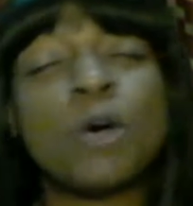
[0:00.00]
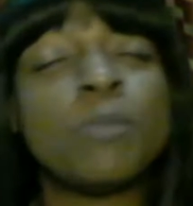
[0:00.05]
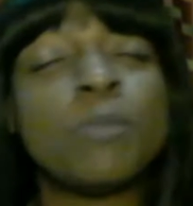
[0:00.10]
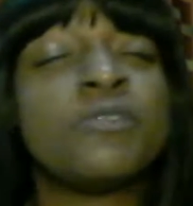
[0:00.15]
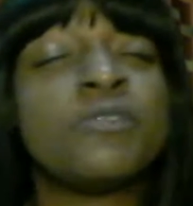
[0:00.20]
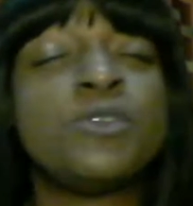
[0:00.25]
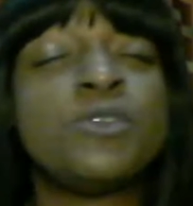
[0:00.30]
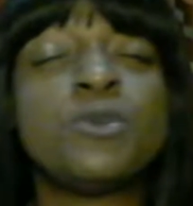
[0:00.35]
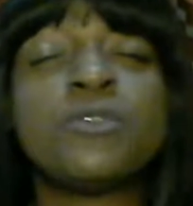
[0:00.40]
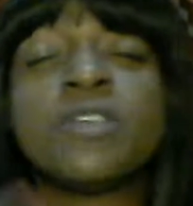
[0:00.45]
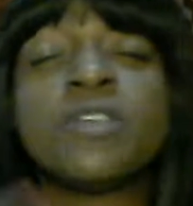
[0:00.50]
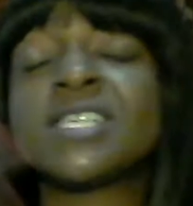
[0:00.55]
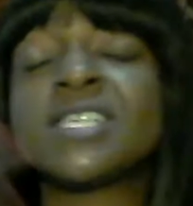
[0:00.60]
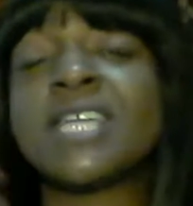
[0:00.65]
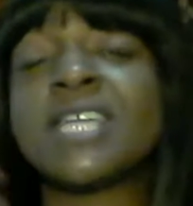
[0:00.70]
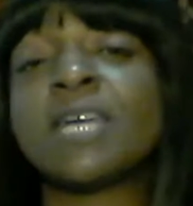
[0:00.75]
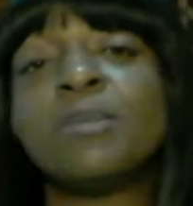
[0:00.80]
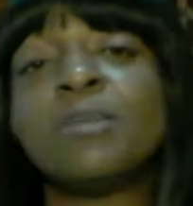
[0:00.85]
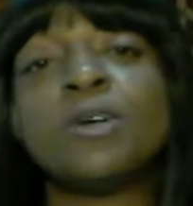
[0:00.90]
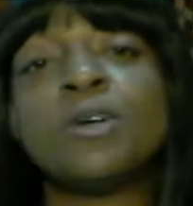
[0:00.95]
do things
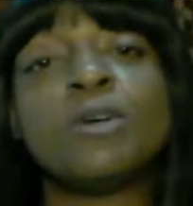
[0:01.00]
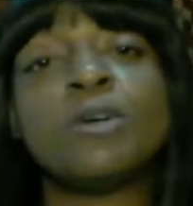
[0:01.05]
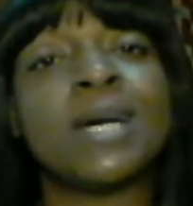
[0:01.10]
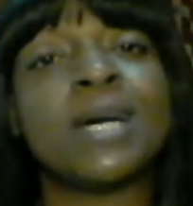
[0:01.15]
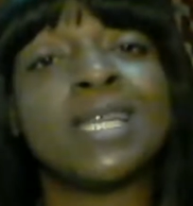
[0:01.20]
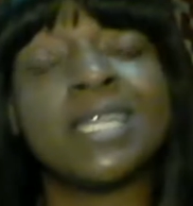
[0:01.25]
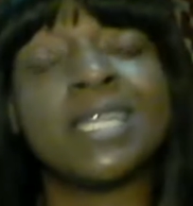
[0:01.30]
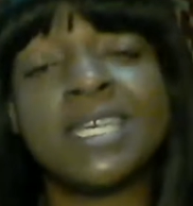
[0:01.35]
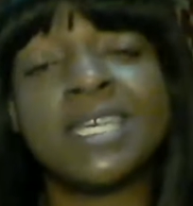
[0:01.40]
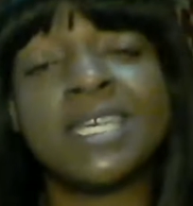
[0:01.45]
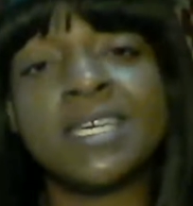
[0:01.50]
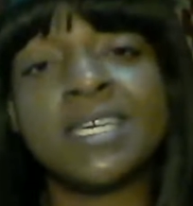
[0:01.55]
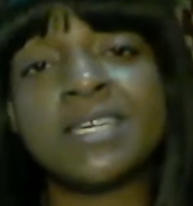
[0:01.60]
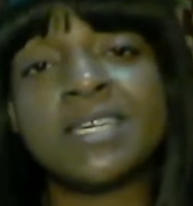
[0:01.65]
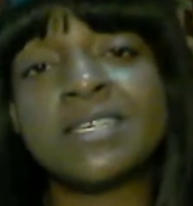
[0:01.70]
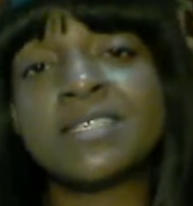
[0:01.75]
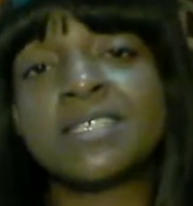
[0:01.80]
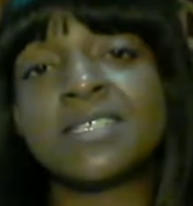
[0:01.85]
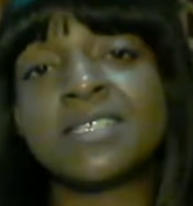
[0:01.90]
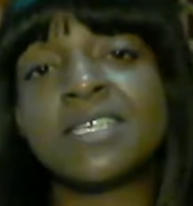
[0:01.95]
like build my
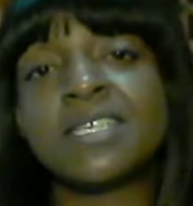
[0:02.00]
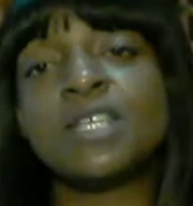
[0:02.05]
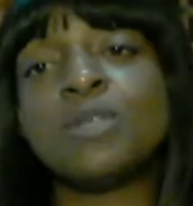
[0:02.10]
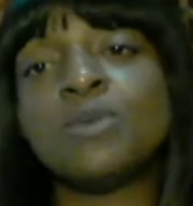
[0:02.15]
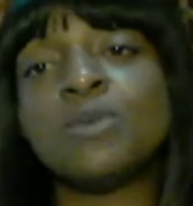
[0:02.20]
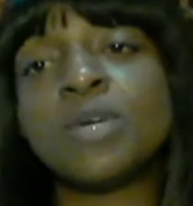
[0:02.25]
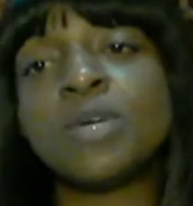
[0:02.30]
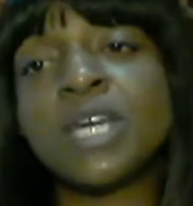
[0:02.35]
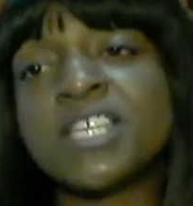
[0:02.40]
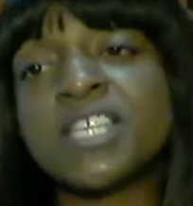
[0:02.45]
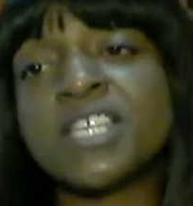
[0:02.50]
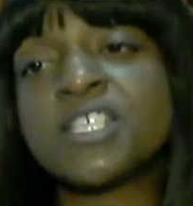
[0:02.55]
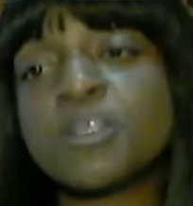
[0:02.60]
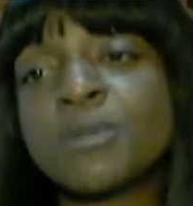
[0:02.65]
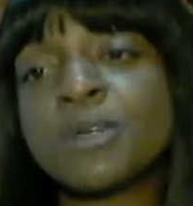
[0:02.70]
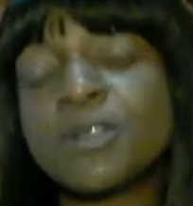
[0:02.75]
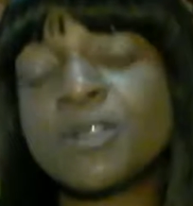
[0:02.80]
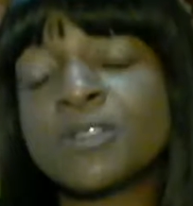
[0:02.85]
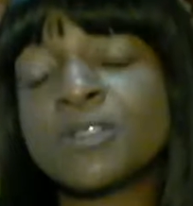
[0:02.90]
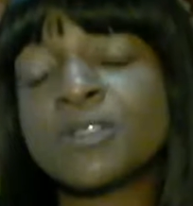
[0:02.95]
list, get new
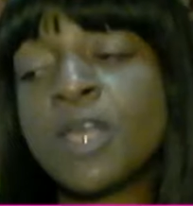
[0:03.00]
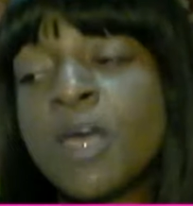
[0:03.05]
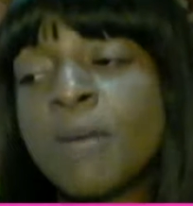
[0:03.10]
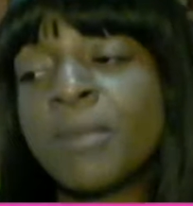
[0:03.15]
customers,